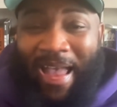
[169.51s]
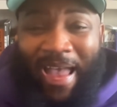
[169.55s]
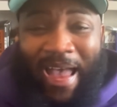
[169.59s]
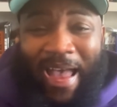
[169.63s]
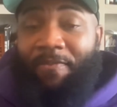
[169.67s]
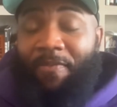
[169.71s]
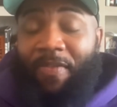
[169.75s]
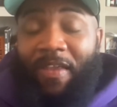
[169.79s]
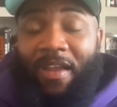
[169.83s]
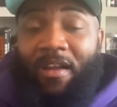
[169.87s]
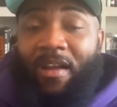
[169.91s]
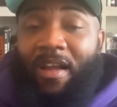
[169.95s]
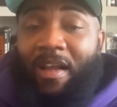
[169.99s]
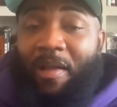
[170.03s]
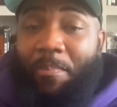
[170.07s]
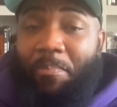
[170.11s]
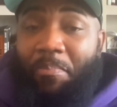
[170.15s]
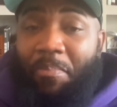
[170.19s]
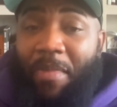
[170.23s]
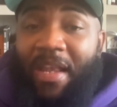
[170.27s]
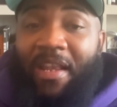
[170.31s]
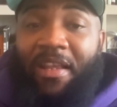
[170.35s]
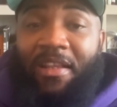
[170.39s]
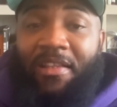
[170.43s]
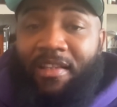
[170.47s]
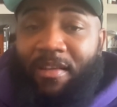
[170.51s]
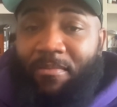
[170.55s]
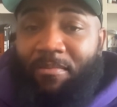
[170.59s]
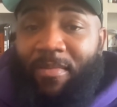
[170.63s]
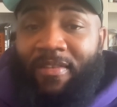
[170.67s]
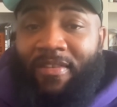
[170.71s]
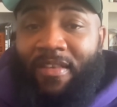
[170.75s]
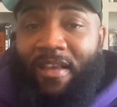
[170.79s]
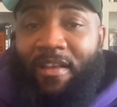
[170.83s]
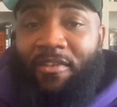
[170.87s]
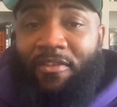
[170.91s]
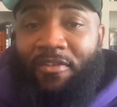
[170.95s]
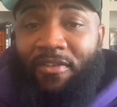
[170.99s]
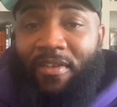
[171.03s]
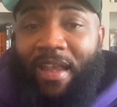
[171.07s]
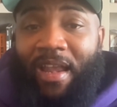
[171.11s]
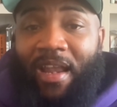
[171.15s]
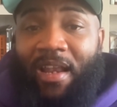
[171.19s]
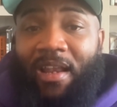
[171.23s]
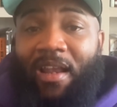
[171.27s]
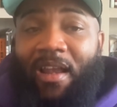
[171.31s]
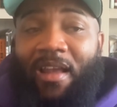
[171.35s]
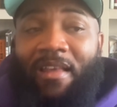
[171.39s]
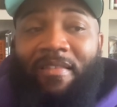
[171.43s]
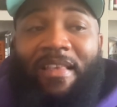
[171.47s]
If they're committed to
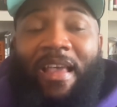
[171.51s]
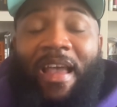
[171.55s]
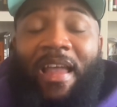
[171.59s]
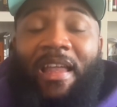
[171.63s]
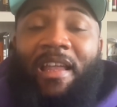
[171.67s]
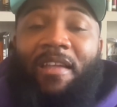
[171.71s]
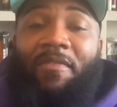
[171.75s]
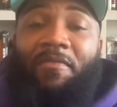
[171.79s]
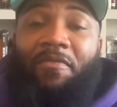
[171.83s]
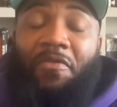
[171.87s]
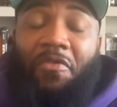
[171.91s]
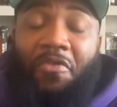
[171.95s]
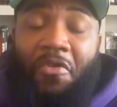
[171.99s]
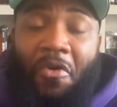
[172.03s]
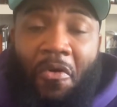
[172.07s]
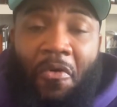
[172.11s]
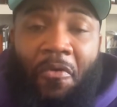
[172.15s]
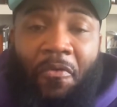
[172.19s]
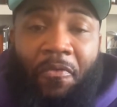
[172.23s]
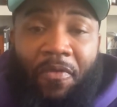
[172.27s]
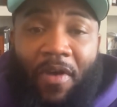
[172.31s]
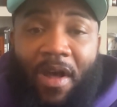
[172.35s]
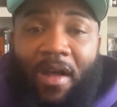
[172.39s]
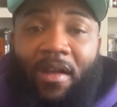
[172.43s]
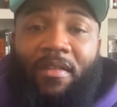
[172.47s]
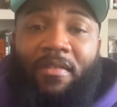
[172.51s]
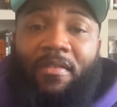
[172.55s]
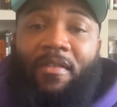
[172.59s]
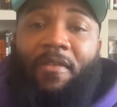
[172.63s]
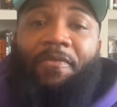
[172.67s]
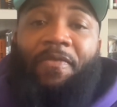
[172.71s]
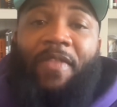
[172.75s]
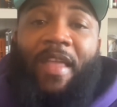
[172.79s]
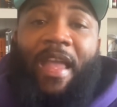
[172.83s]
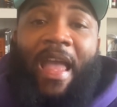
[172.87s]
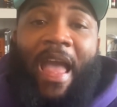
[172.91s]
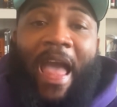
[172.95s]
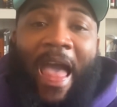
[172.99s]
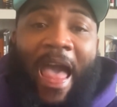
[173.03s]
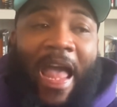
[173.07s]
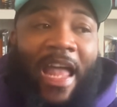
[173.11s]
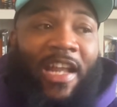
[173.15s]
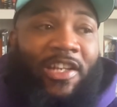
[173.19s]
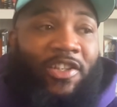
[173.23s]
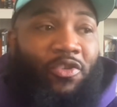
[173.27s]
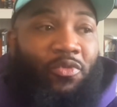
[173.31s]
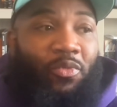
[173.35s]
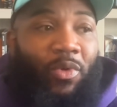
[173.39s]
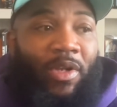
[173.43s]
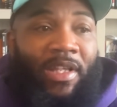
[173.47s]
misunderstanding us, I give no fucks if they
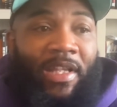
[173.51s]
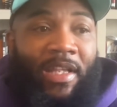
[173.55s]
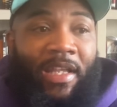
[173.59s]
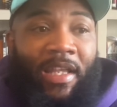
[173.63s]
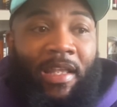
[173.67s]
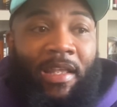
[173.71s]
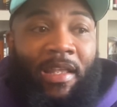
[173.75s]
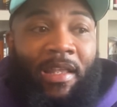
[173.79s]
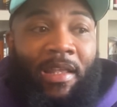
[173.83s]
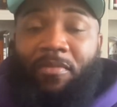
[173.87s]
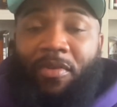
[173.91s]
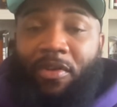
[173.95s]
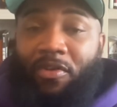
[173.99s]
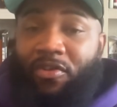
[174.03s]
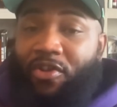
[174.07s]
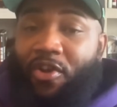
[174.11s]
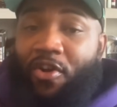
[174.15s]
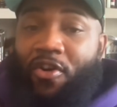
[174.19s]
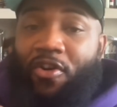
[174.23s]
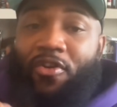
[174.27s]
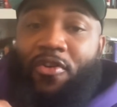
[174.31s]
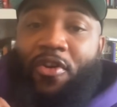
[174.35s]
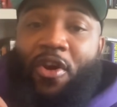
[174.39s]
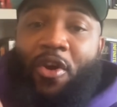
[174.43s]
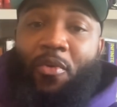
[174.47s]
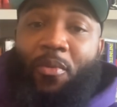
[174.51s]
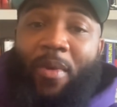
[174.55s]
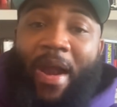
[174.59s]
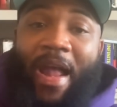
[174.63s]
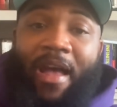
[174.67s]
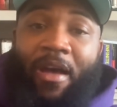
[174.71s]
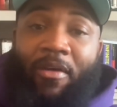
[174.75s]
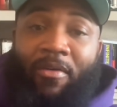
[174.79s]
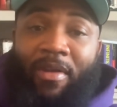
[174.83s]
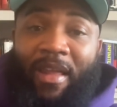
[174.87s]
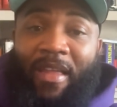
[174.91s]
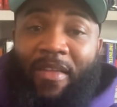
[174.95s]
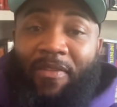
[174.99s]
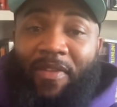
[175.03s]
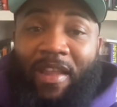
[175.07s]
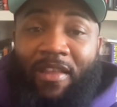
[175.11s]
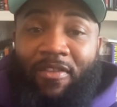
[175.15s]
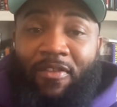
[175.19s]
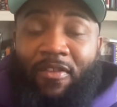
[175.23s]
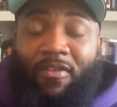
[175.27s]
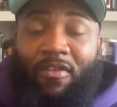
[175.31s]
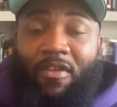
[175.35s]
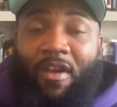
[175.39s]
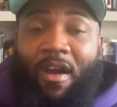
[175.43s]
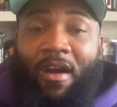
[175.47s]
actually turn around and
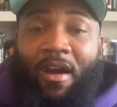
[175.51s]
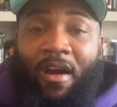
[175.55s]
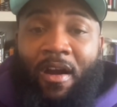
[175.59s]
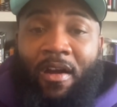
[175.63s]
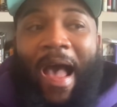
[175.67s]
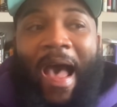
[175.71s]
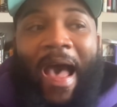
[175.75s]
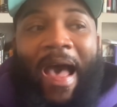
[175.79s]
then start.